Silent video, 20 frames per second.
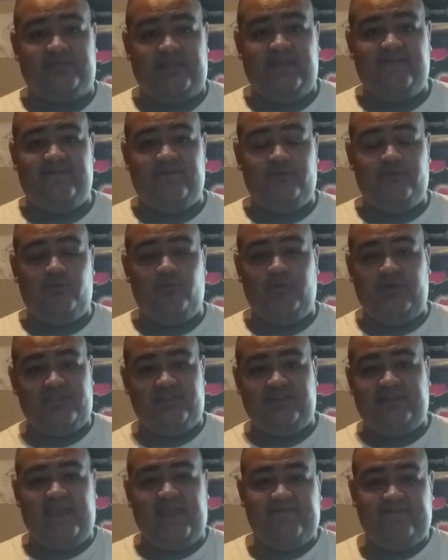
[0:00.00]

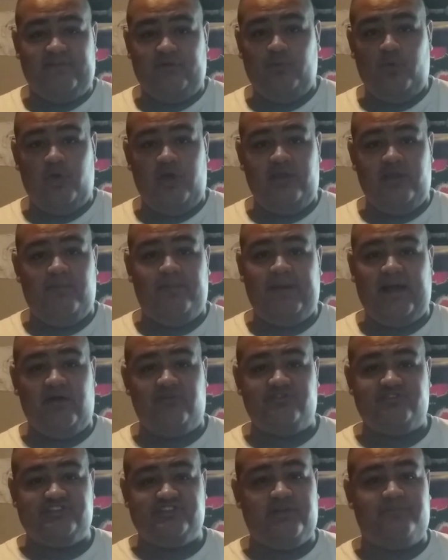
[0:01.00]
David Wood
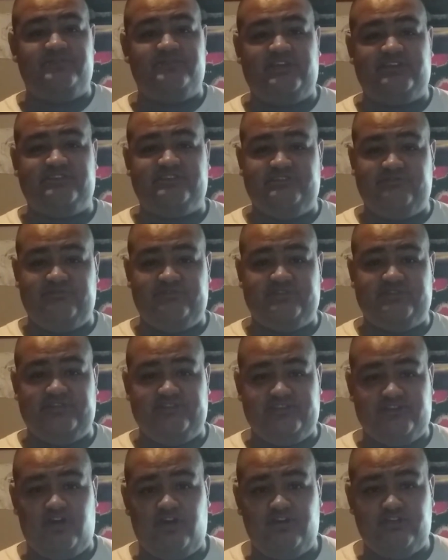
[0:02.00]
about subjects he's
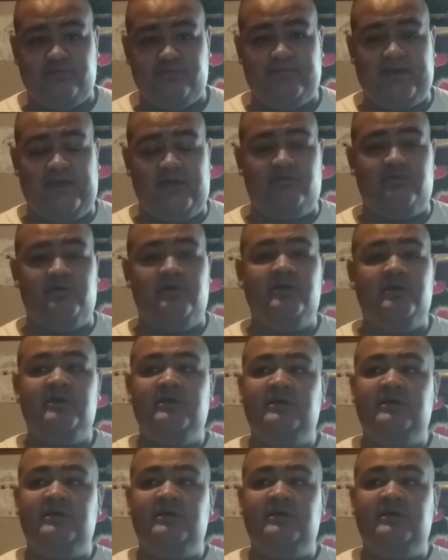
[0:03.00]
recently talked about,